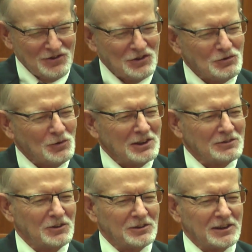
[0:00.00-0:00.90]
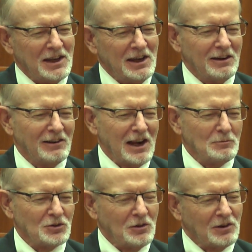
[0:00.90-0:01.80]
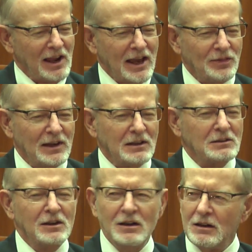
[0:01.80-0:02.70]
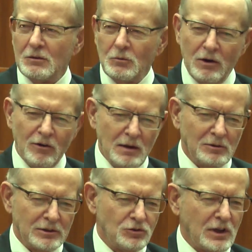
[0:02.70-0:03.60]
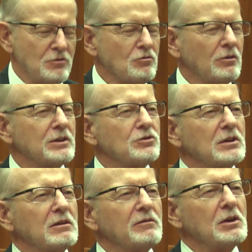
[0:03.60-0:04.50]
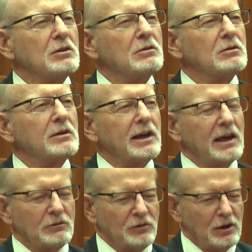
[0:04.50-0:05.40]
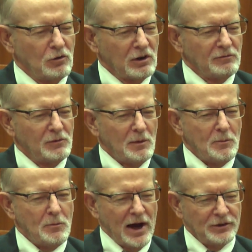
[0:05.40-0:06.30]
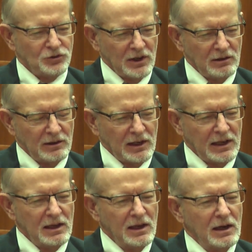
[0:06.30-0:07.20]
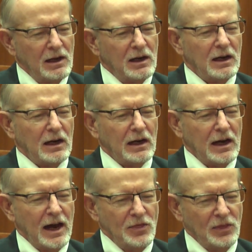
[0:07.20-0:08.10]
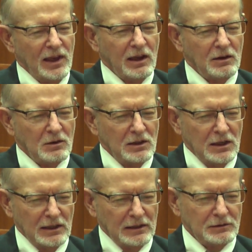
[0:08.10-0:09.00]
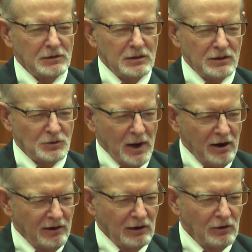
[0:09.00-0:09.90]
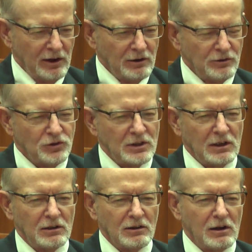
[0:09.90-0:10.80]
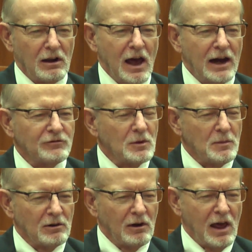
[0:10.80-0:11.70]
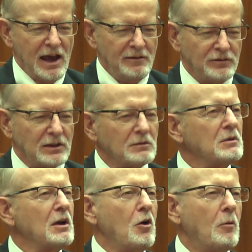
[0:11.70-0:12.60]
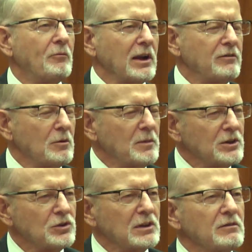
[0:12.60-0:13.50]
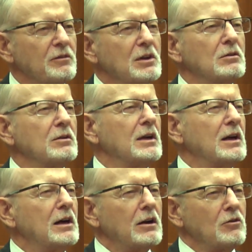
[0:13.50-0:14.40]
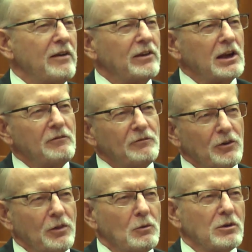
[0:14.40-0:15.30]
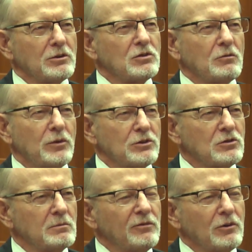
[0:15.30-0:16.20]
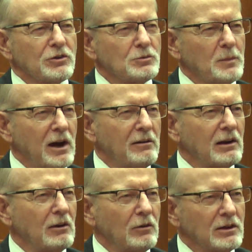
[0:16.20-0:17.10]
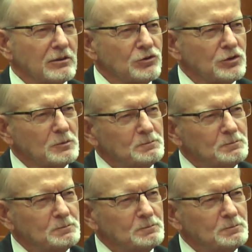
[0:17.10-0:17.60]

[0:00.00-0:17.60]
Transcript: just wonderful to hear, and I'm so glad that we were able to schedule this interview and record it for posterity. I think aspiring lawyers can learn a lot from your life and hopefully from this interview. You have any further words of wisdom for aspiring lawyers?